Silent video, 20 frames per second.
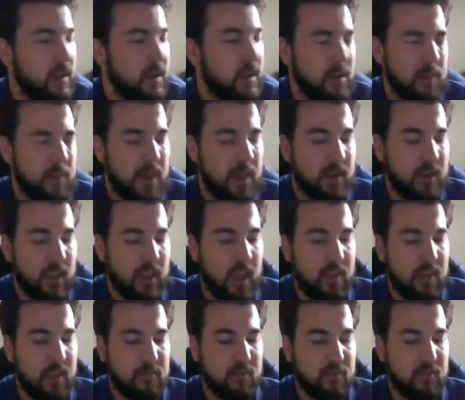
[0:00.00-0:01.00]
and Amanda
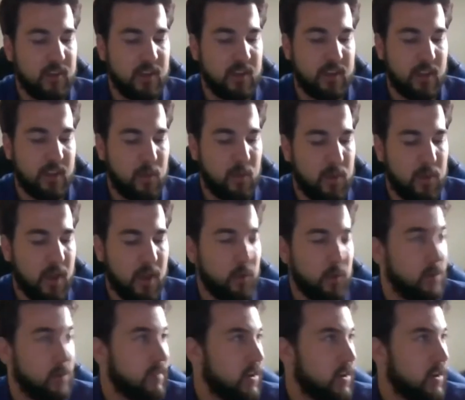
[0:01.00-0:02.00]
gave, y'all probably
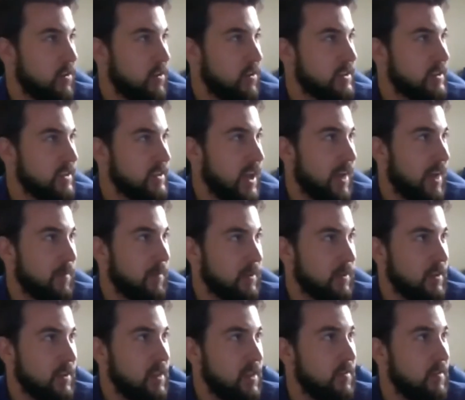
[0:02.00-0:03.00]
would have heard this. I
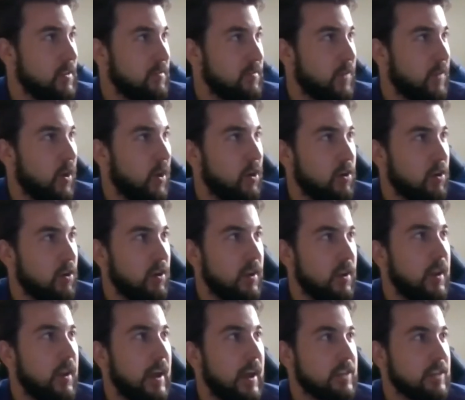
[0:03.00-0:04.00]
believe in the fall,
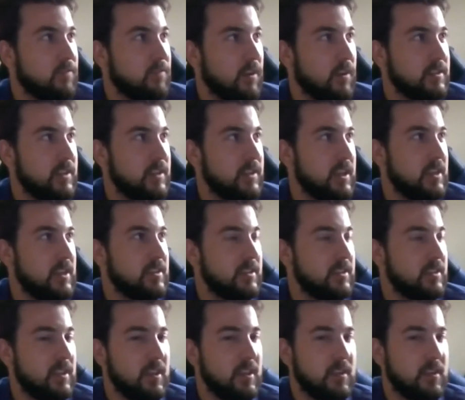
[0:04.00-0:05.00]
as far as the
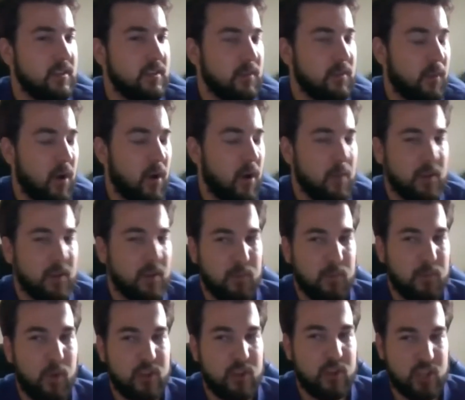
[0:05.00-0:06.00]
ECE department is
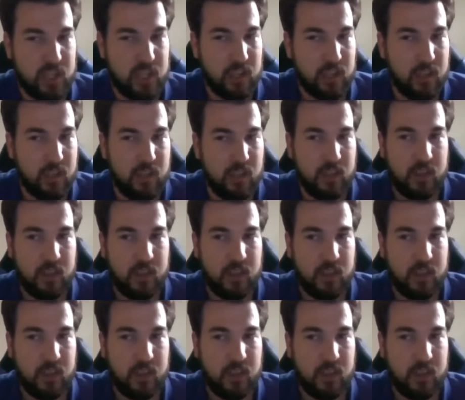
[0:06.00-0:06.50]
pushing,